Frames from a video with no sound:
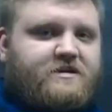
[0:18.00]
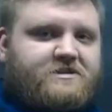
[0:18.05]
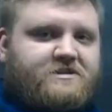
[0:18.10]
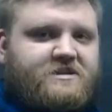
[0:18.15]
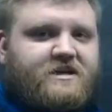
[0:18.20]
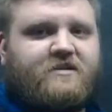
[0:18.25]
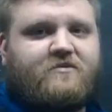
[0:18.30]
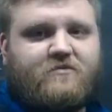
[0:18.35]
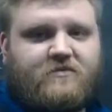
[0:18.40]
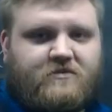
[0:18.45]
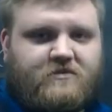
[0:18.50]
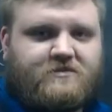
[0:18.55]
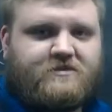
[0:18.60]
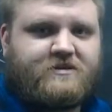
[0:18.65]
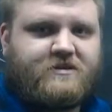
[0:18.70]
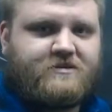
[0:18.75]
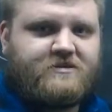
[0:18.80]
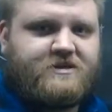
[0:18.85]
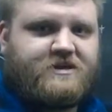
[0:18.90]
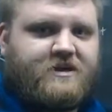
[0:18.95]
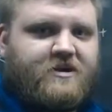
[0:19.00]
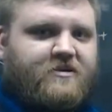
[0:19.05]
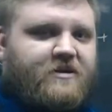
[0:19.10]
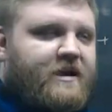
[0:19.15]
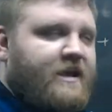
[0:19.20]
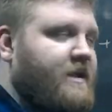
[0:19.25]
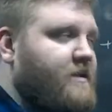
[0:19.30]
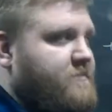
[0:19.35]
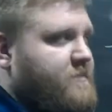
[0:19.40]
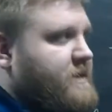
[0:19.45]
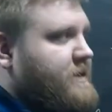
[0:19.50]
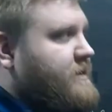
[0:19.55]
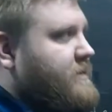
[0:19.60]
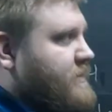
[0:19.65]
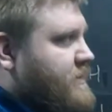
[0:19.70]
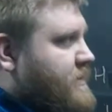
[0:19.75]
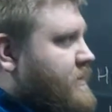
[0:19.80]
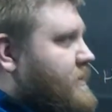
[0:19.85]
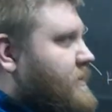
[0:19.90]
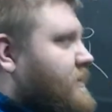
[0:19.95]
general tertiary
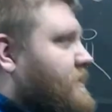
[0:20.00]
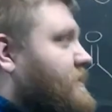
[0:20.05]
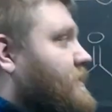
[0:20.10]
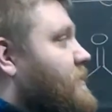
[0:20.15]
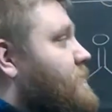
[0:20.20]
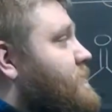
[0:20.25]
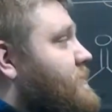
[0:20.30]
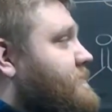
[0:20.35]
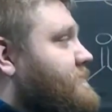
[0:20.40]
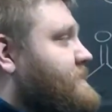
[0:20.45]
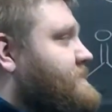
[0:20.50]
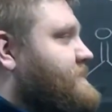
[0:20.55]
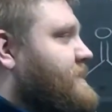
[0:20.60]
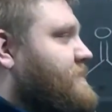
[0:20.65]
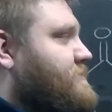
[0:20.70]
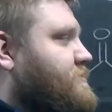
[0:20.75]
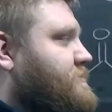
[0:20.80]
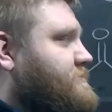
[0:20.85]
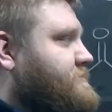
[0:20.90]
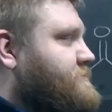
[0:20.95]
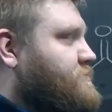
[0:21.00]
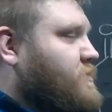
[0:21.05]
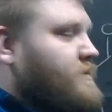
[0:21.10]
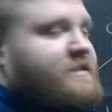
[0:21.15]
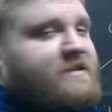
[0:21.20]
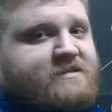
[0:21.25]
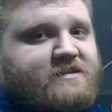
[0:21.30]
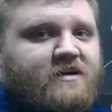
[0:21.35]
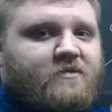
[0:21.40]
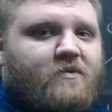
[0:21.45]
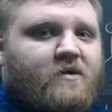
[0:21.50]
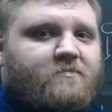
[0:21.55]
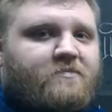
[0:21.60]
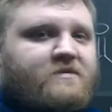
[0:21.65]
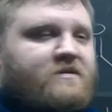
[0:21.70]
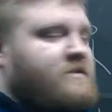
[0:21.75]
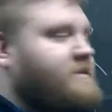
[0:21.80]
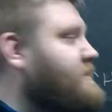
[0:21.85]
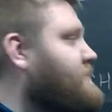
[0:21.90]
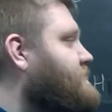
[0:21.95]
amine. A couple of examples, one that's come up in
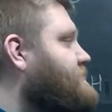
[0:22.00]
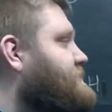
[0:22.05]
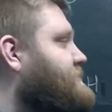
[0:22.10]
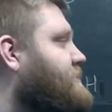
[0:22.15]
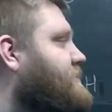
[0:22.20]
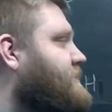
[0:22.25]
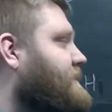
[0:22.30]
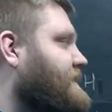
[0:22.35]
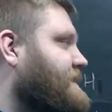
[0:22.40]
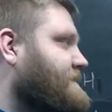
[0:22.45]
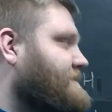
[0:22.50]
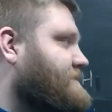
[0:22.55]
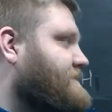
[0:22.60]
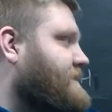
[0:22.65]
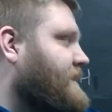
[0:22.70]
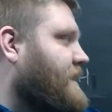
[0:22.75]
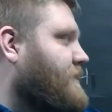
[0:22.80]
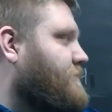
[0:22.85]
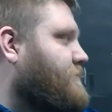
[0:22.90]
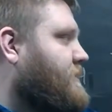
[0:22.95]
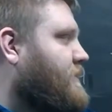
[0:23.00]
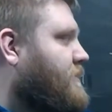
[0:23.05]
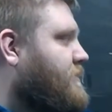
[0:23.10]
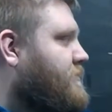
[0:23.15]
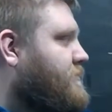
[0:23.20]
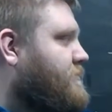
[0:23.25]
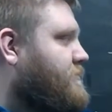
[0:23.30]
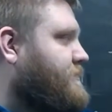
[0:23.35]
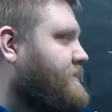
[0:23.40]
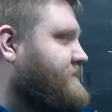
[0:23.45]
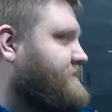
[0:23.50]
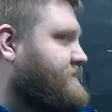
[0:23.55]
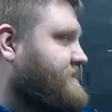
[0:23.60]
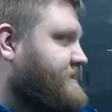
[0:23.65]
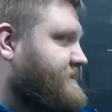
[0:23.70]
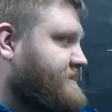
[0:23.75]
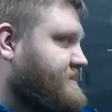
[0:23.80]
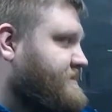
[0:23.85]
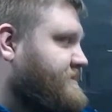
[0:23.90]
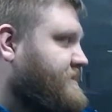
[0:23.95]
the literature is DABCO, which
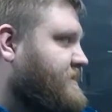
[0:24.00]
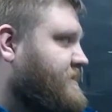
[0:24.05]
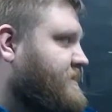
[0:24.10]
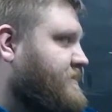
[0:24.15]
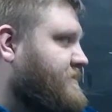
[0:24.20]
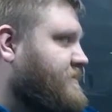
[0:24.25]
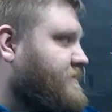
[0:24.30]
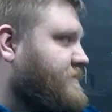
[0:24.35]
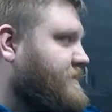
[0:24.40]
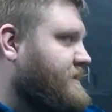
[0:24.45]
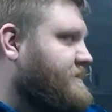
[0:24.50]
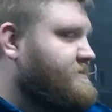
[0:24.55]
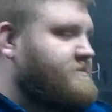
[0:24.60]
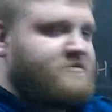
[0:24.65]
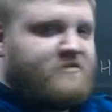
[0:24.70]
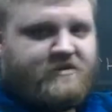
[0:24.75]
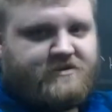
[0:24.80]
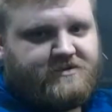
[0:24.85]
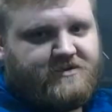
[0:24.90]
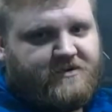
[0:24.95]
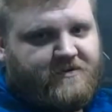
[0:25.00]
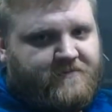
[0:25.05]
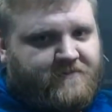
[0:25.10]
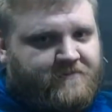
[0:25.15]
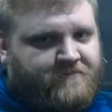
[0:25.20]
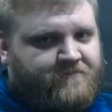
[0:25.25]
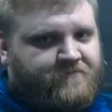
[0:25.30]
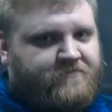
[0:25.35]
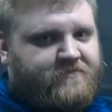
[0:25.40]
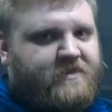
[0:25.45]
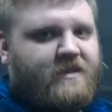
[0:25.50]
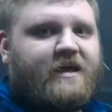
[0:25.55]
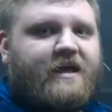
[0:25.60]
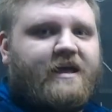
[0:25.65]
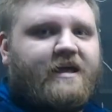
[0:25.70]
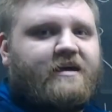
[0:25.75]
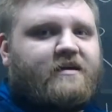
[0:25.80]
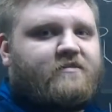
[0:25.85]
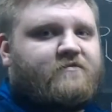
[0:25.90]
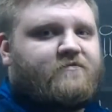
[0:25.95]
is this structure.
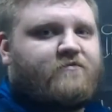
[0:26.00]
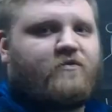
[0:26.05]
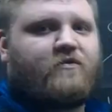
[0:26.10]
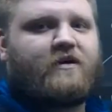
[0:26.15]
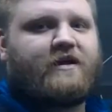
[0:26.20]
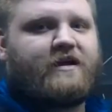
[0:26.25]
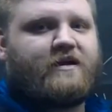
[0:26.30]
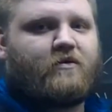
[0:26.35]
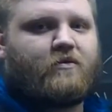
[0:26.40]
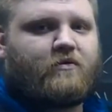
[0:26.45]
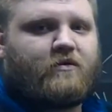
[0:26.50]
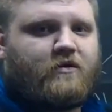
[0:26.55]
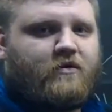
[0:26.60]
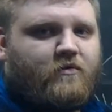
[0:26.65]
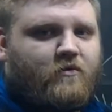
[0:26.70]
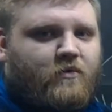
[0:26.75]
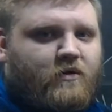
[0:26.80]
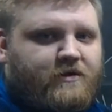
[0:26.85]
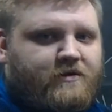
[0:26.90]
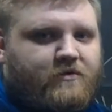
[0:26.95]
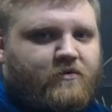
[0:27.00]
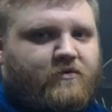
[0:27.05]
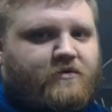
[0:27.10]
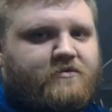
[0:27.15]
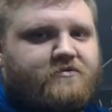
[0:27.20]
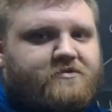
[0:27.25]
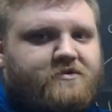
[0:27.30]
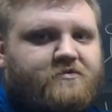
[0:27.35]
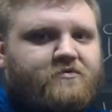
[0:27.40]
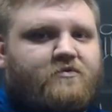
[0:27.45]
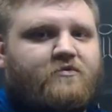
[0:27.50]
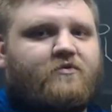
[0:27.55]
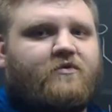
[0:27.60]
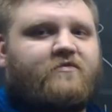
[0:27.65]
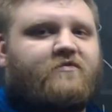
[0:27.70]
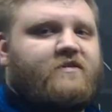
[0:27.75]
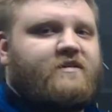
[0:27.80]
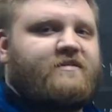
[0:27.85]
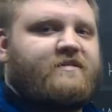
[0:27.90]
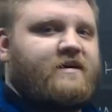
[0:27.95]
And for a orgo-1, orgo-2
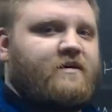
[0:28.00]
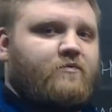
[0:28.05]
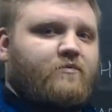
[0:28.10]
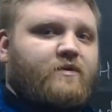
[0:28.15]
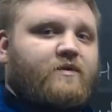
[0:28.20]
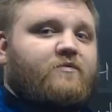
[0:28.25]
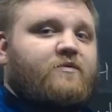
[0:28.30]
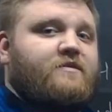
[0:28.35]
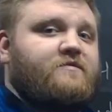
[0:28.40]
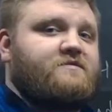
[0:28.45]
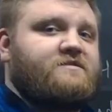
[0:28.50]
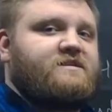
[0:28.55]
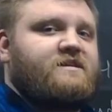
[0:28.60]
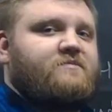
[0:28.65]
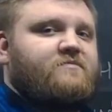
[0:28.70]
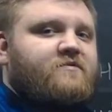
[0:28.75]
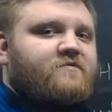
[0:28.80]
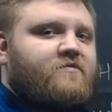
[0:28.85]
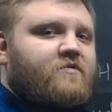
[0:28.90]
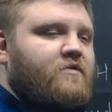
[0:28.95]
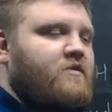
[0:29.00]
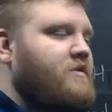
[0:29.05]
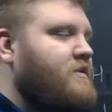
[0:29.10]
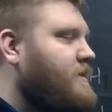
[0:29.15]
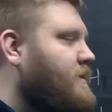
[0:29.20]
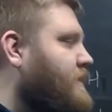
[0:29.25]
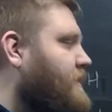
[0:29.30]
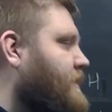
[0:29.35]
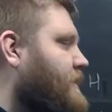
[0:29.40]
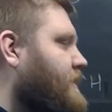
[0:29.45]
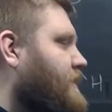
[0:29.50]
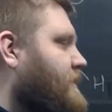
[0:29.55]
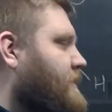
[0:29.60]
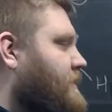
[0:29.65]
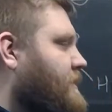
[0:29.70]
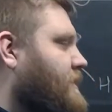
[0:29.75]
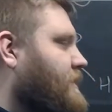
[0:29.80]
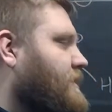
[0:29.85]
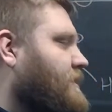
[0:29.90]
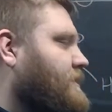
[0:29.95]
equivalent that we would have seen before,
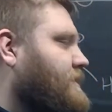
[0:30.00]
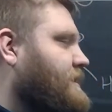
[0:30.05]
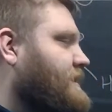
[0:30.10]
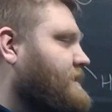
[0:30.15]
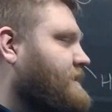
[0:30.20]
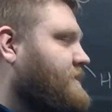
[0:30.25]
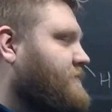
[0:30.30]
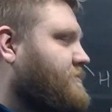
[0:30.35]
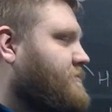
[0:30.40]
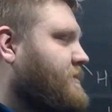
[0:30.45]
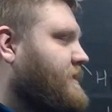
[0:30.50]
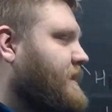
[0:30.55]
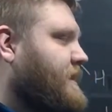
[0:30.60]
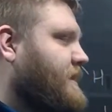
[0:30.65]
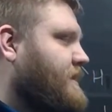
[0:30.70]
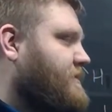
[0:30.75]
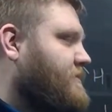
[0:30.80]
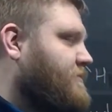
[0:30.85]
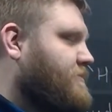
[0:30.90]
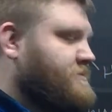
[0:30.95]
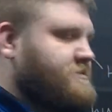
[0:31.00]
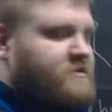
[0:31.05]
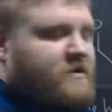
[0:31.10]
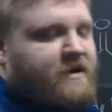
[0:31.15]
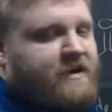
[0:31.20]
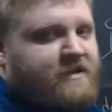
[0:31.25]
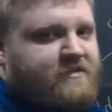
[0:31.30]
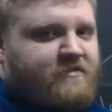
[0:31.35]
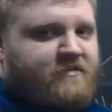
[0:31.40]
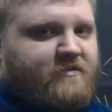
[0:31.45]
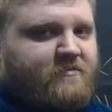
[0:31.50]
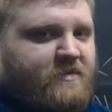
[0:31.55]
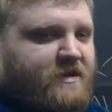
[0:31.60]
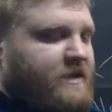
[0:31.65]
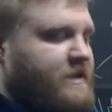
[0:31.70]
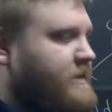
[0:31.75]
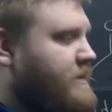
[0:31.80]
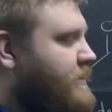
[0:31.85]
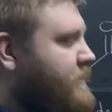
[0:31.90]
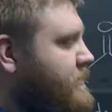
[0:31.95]
ET3N or
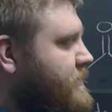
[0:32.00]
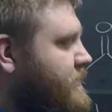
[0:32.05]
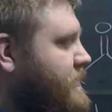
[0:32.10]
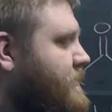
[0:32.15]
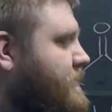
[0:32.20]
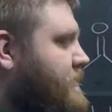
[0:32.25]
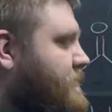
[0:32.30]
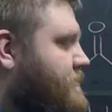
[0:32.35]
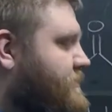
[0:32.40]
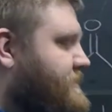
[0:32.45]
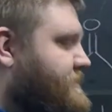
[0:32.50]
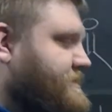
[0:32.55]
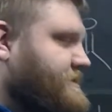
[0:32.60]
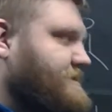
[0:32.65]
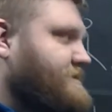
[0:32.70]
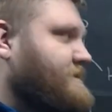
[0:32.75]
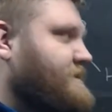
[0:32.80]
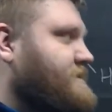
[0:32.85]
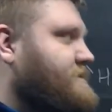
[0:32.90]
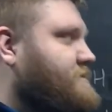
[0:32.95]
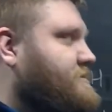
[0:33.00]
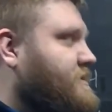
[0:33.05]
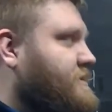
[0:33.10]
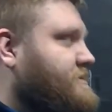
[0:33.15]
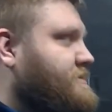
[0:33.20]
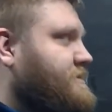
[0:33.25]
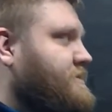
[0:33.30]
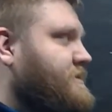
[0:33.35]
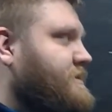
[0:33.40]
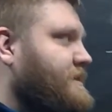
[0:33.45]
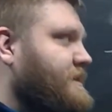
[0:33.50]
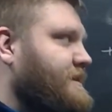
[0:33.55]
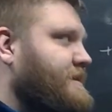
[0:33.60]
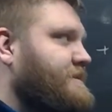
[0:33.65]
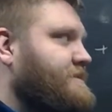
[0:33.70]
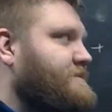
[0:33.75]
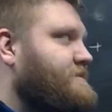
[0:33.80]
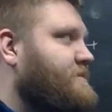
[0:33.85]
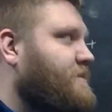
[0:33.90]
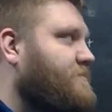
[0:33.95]
triethylamine, which is this structure,
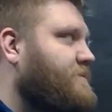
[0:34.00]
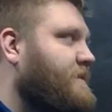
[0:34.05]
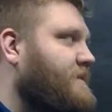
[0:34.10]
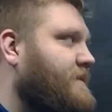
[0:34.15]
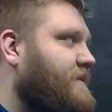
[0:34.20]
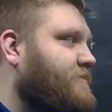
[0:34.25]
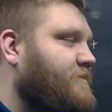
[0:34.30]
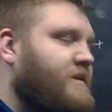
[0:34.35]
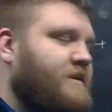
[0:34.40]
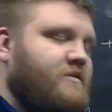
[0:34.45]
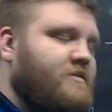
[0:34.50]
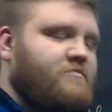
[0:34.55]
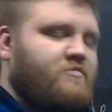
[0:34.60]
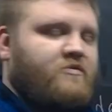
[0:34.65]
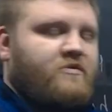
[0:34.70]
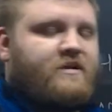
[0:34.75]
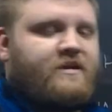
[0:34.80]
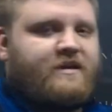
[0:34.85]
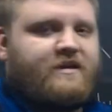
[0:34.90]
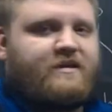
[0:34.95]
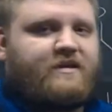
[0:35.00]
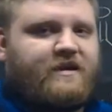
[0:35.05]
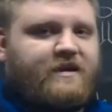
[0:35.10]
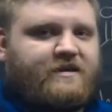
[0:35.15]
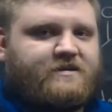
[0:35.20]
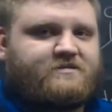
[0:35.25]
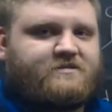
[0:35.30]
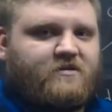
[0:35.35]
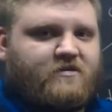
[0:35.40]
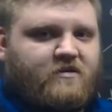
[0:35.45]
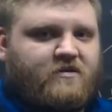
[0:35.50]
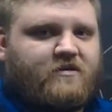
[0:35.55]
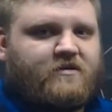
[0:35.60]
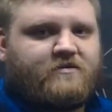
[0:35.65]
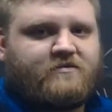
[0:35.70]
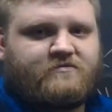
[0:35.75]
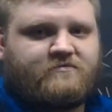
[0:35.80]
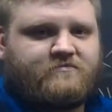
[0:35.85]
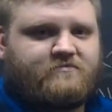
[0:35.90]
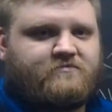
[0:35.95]
is something that we could put in as
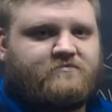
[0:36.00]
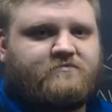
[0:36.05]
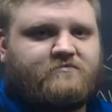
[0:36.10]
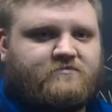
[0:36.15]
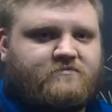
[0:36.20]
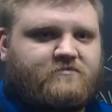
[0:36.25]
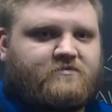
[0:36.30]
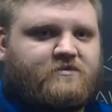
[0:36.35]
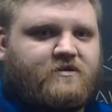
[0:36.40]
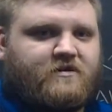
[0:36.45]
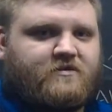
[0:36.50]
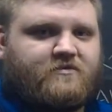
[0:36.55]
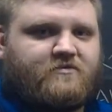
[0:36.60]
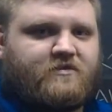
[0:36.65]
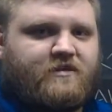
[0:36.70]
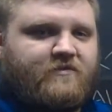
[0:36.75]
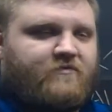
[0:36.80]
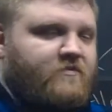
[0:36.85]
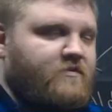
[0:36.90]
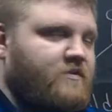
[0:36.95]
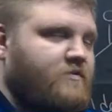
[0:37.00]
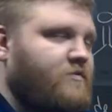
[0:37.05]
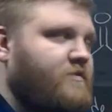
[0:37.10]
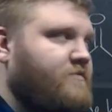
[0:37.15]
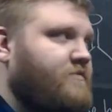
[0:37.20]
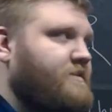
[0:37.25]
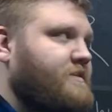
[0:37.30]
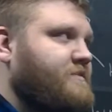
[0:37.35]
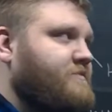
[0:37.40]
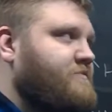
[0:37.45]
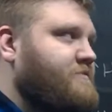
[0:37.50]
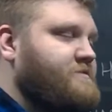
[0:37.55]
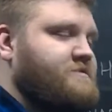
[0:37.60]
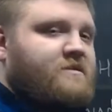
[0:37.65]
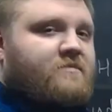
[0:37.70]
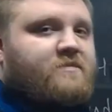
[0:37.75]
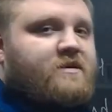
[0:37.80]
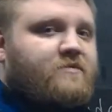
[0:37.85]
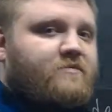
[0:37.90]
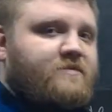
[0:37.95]
our underlevel equivalent for
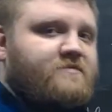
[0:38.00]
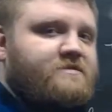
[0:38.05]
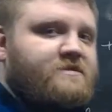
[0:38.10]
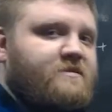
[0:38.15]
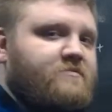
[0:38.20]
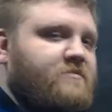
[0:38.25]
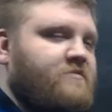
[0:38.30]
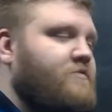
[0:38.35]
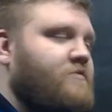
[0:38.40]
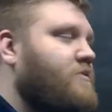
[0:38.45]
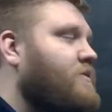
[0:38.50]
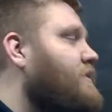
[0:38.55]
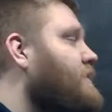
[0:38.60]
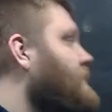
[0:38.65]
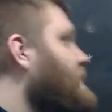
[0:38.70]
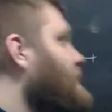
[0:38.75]
something we've seen before.